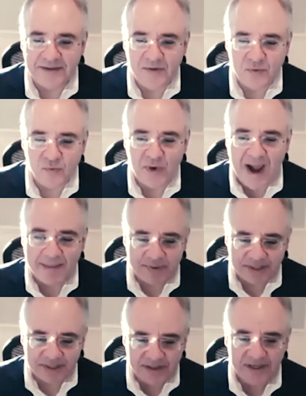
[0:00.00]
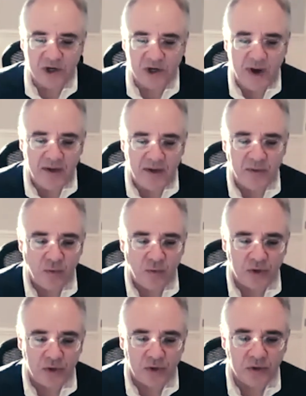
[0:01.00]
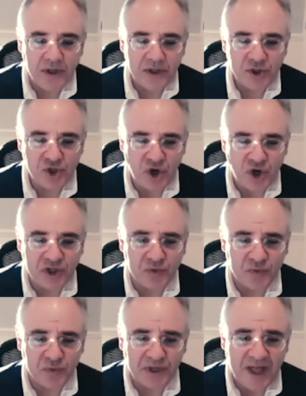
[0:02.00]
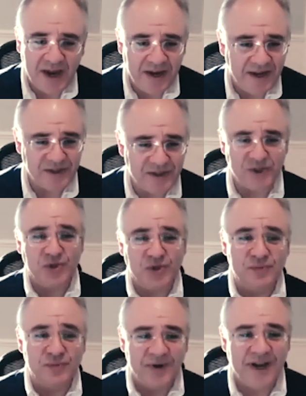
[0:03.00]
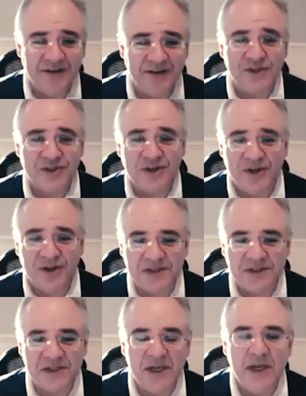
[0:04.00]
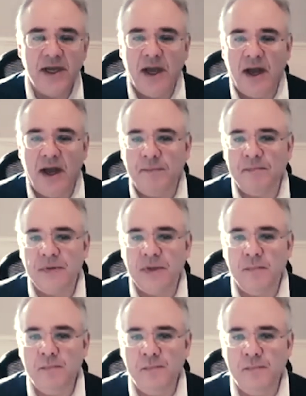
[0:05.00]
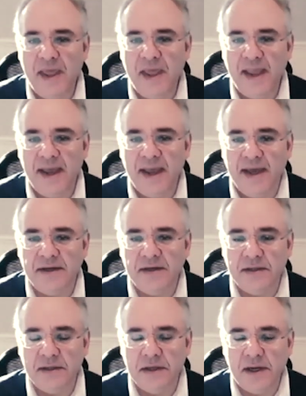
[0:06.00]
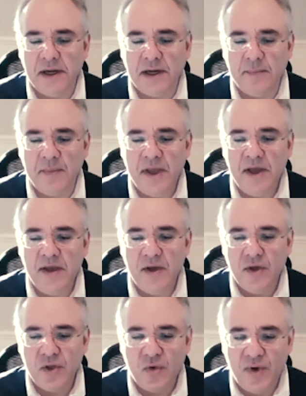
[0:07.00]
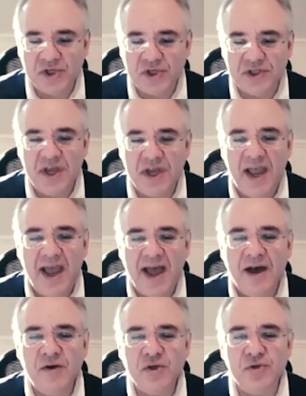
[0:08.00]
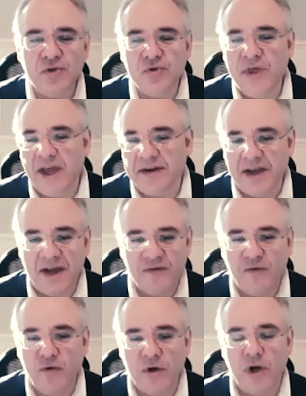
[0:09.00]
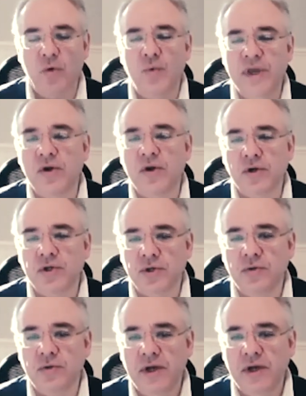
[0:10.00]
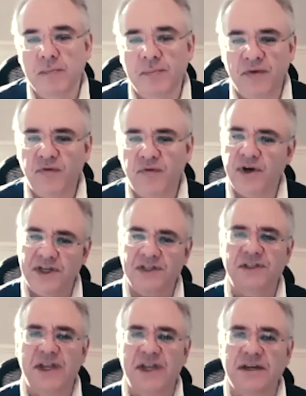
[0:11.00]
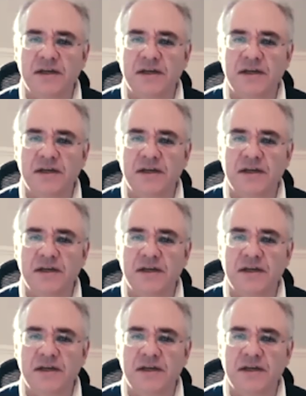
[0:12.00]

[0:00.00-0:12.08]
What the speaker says: Rapidly around the world started to rely on Zoom conference calls. The question is, how do you do that not for a week or two, but for an extended